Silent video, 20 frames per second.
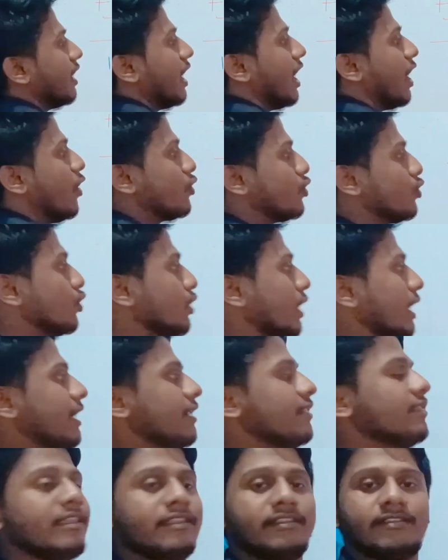How to
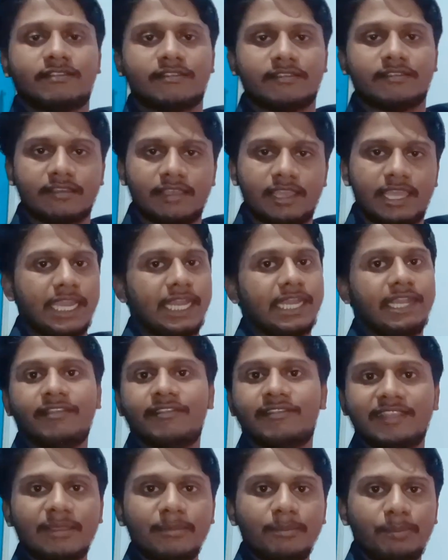write this? It is
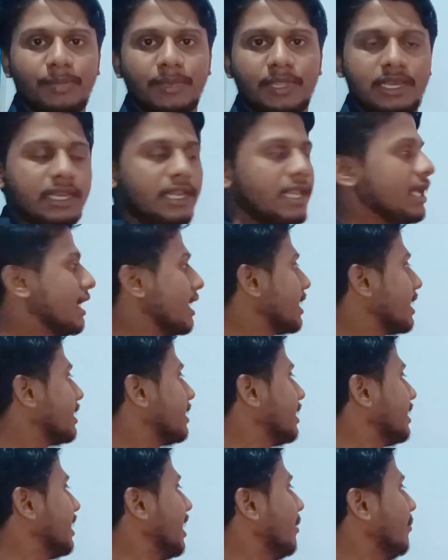simple. In
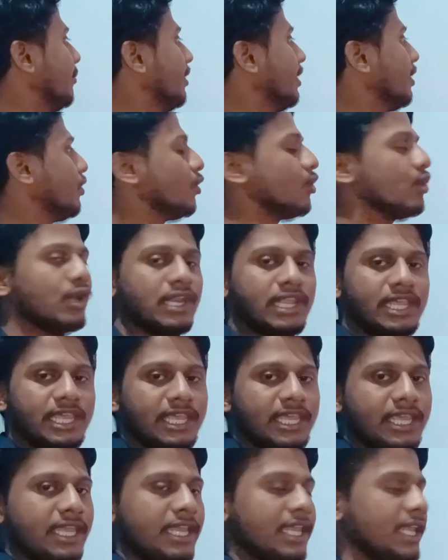the number
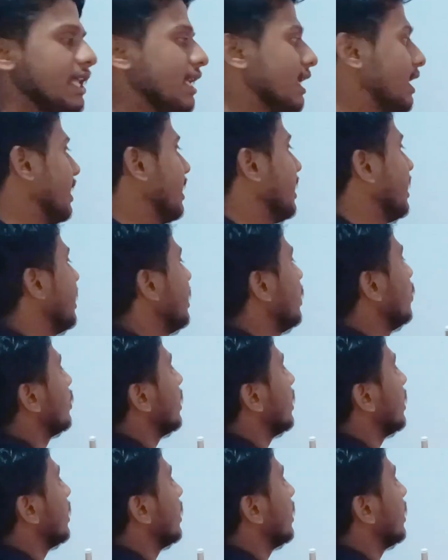only, you